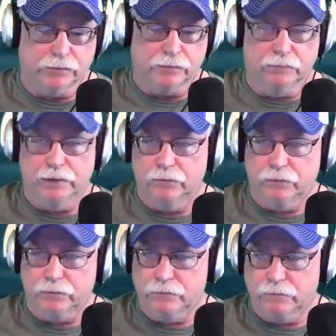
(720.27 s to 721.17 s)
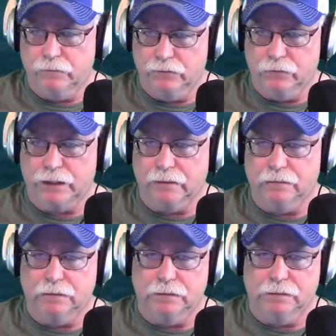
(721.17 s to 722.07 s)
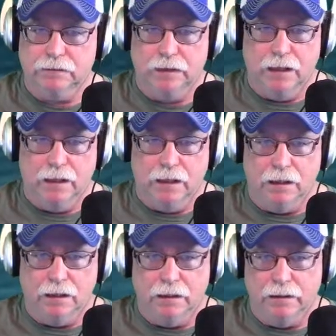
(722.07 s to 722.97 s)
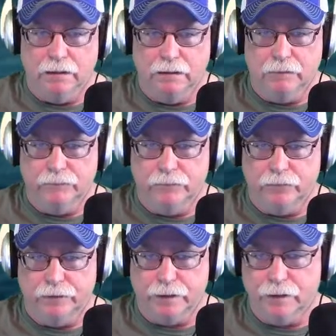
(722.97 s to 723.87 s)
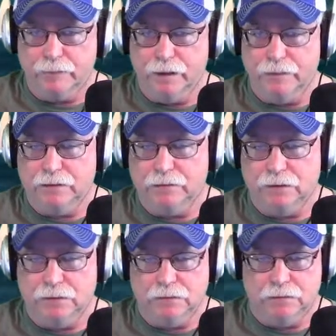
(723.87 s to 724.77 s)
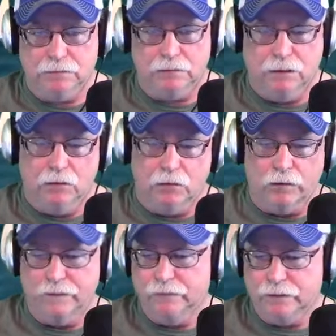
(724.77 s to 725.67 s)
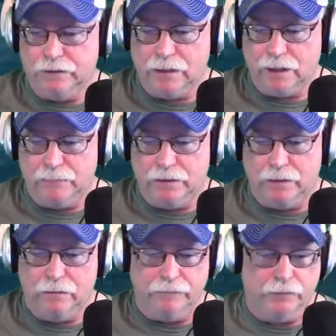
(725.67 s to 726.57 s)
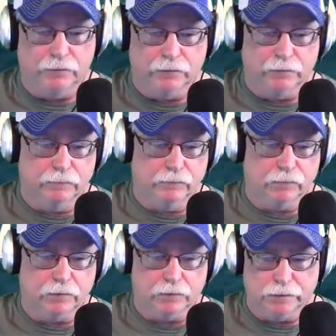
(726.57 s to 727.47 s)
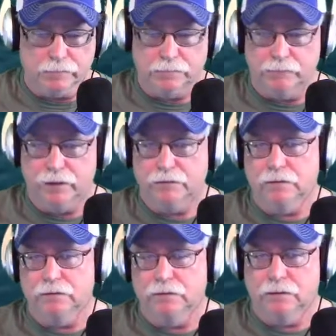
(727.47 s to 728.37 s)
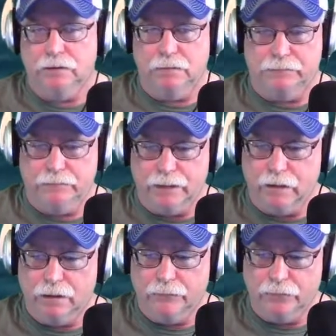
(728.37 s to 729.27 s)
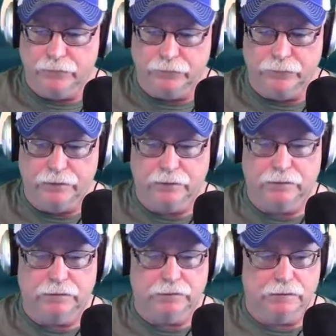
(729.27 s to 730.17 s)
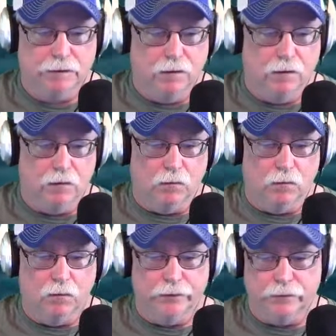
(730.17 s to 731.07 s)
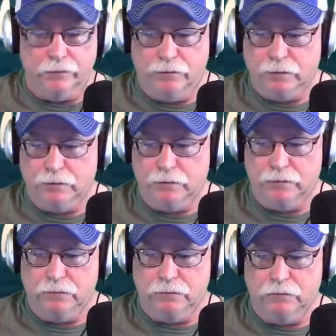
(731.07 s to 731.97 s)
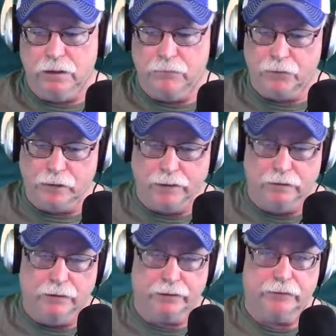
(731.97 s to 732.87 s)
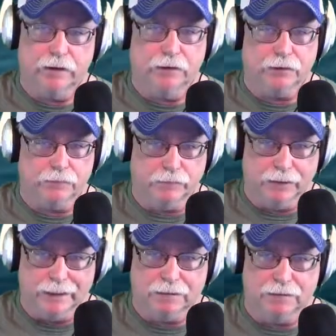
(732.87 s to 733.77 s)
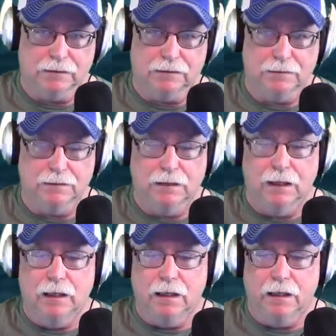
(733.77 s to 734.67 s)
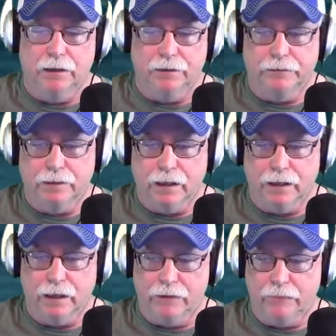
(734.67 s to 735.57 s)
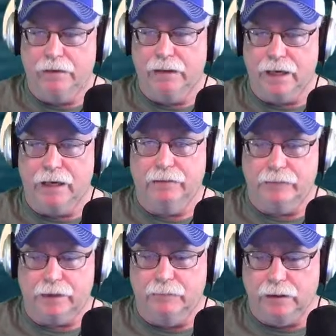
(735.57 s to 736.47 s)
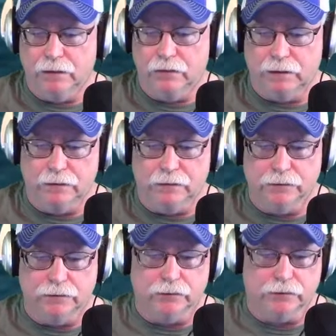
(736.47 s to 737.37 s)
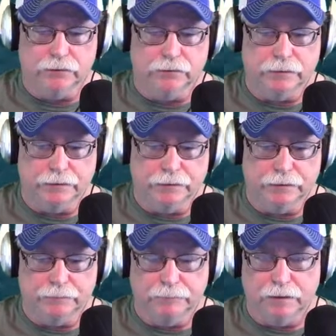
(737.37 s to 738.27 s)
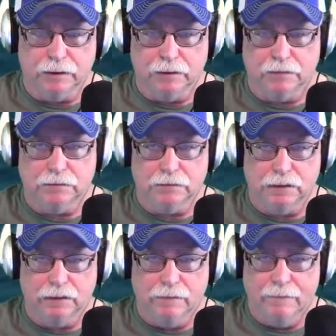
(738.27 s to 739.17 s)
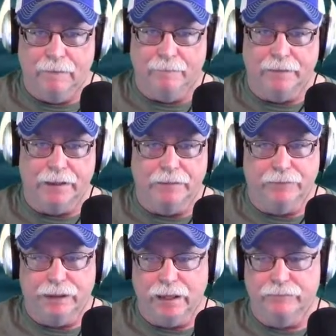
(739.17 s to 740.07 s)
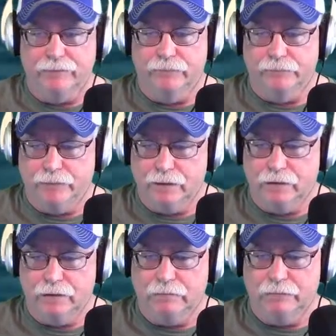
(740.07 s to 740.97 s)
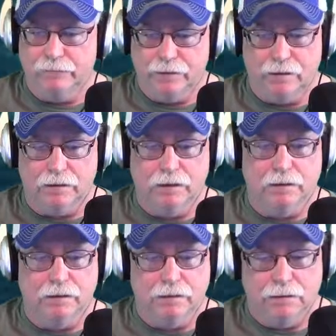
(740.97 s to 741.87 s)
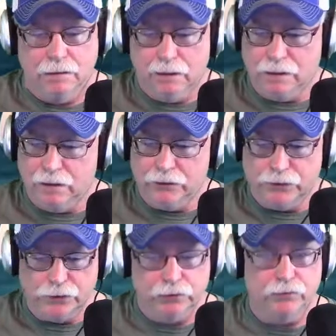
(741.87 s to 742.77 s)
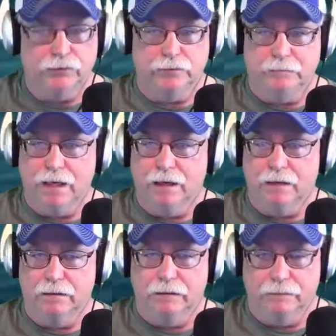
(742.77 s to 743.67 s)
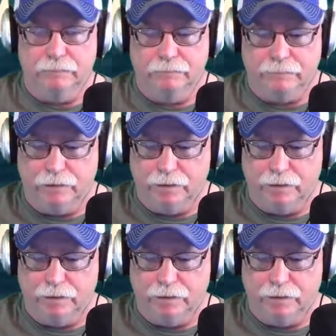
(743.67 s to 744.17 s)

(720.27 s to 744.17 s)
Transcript: folks, you really want to look into this for the upcoming season, or even this time of year if you're looking for a Christmas present for that loved one who fishes, or you're looking to upgrade your electronics for next season. I really highly recommend looking into this Hook 2 series because they have a very, very huge amount of